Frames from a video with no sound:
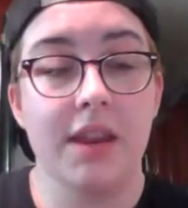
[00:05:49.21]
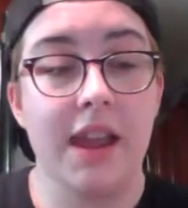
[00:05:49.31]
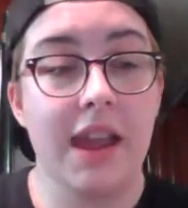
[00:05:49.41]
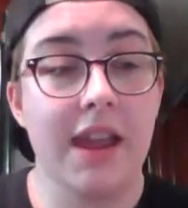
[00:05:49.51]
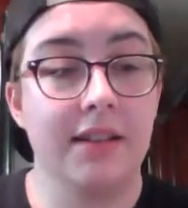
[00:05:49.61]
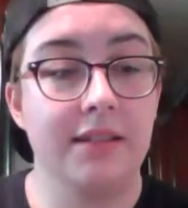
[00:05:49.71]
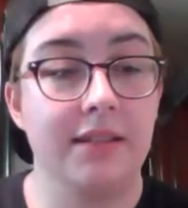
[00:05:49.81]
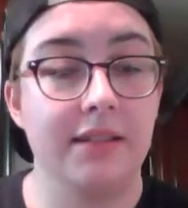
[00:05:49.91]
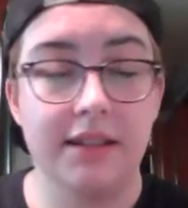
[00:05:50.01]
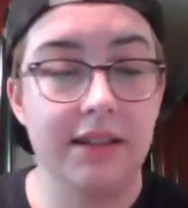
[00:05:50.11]
And
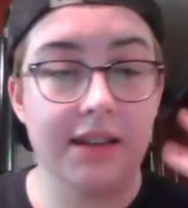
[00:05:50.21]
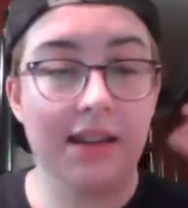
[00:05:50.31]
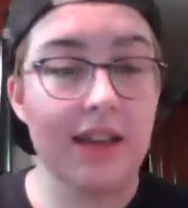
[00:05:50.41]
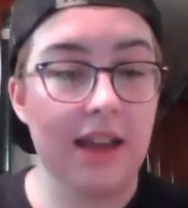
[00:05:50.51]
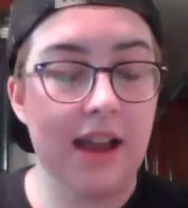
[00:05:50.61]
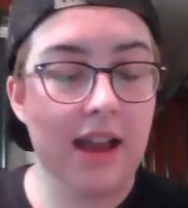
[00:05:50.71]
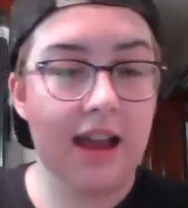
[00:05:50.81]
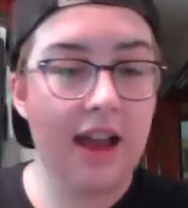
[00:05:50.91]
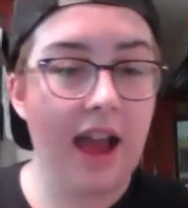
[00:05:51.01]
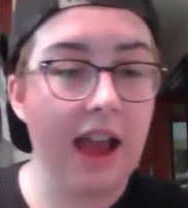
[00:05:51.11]

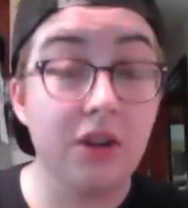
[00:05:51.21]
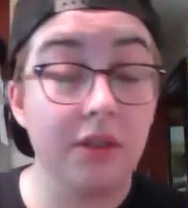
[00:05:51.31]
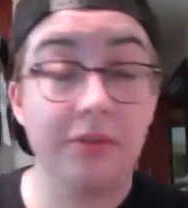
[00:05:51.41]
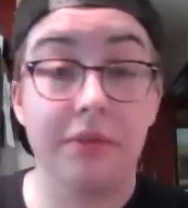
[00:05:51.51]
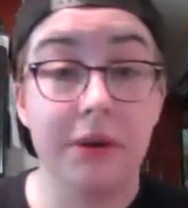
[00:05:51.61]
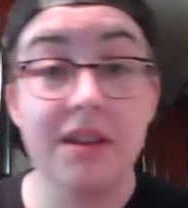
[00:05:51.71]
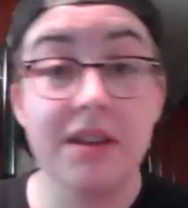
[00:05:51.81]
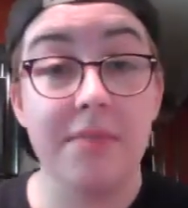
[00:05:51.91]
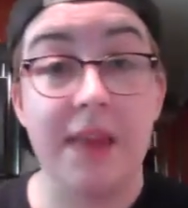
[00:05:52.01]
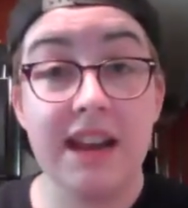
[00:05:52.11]
I could have
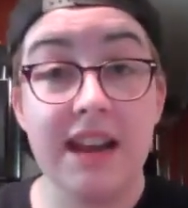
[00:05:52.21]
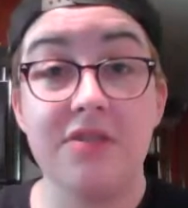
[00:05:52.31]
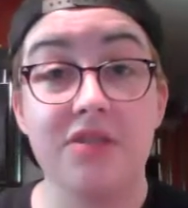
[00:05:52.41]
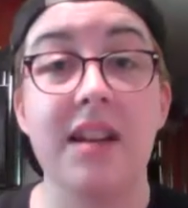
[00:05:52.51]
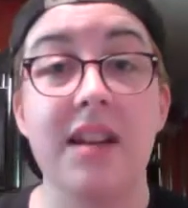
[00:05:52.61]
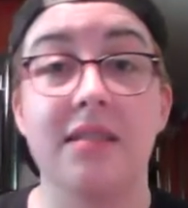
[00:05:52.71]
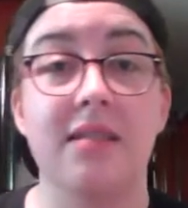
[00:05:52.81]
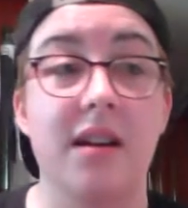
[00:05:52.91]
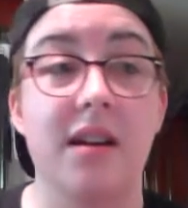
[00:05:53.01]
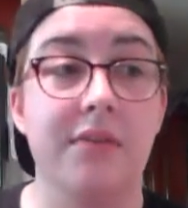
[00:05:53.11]
ruined any
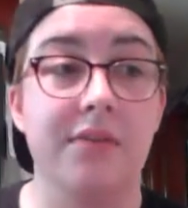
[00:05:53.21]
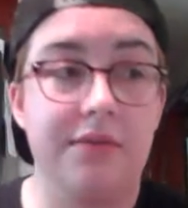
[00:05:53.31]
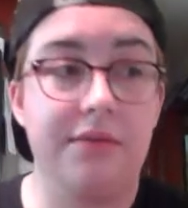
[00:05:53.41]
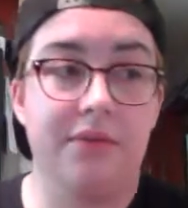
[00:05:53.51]
chance of